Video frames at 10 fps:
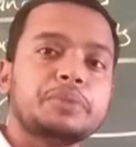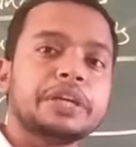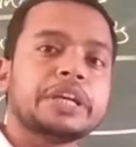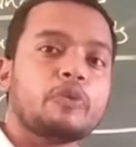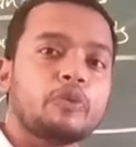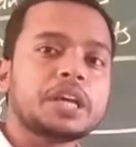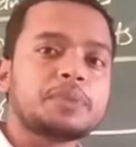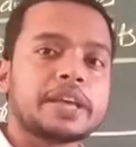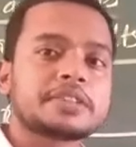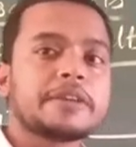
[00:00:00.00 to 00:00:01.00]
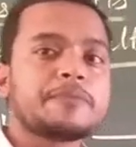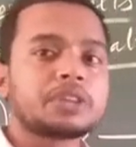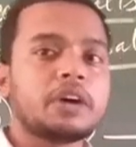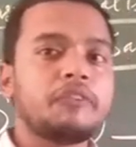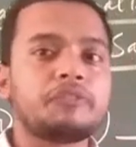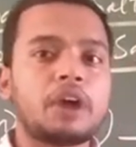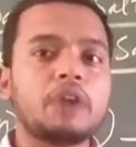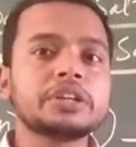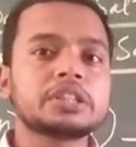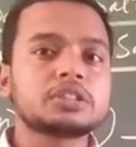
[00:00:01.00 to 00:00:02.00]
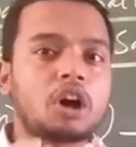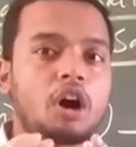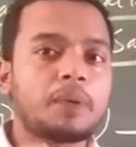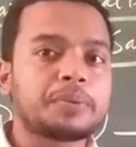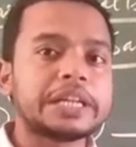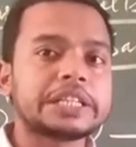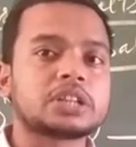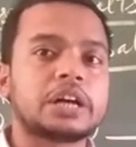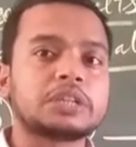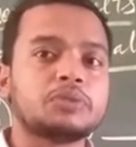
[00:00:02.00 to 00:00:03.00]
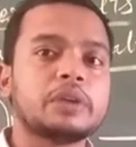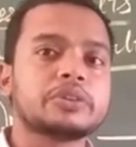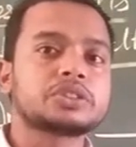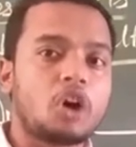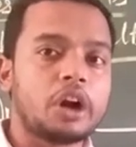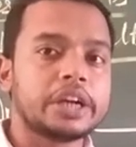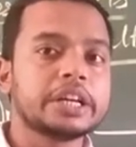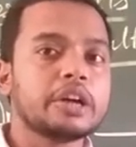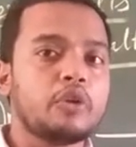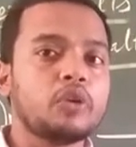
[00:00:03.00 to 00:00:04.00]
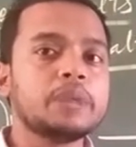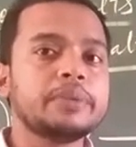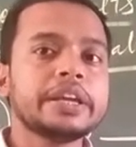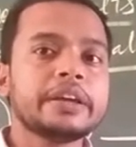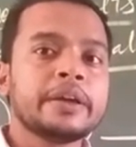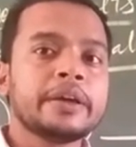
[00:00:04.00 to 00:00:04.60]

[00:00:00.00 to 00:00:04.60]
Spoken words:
weak base, the obtained salt will be